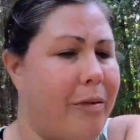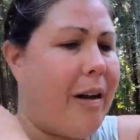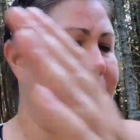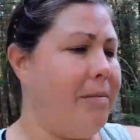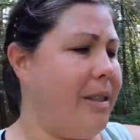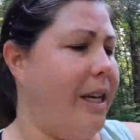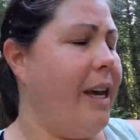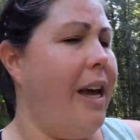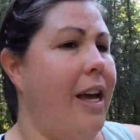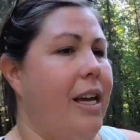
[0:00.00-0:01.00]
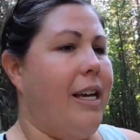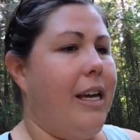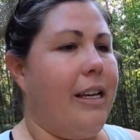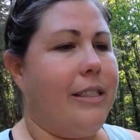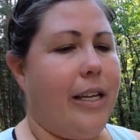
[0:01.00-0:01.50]
Probably
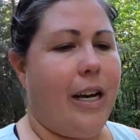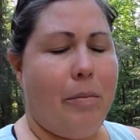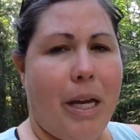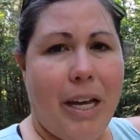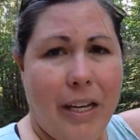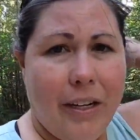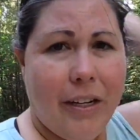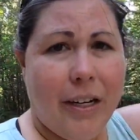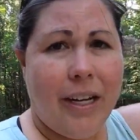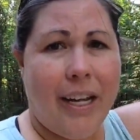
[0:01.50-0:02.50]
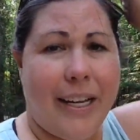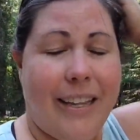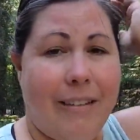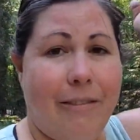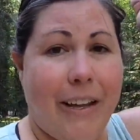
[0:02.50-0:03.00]
get set up here and
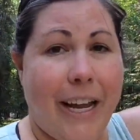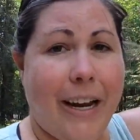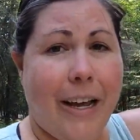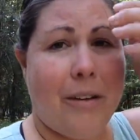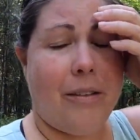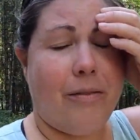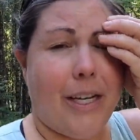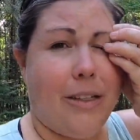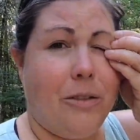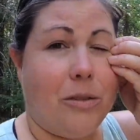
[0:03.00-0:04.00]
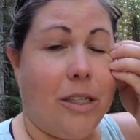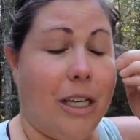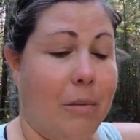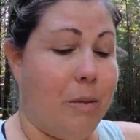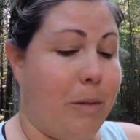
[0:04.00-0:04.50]
get the fan out. The fan usually
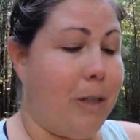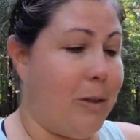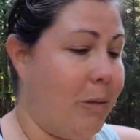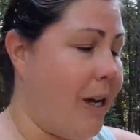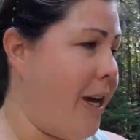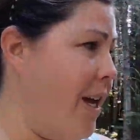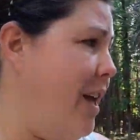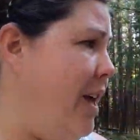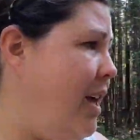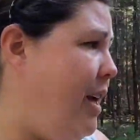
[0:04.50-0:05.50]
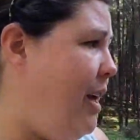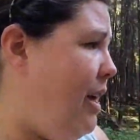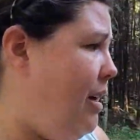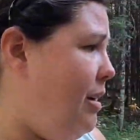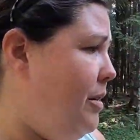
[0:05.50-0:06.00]
keeps bugs away.
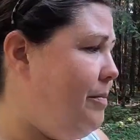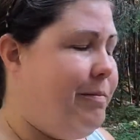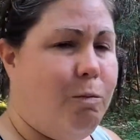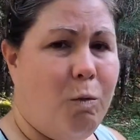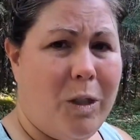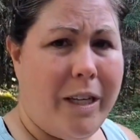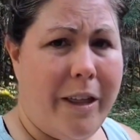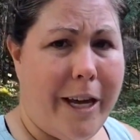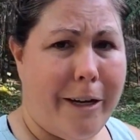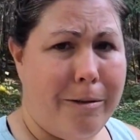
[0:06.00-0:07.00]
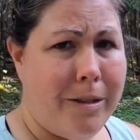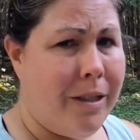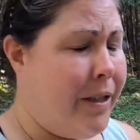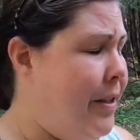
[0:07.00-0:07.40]
We'll see how that goes.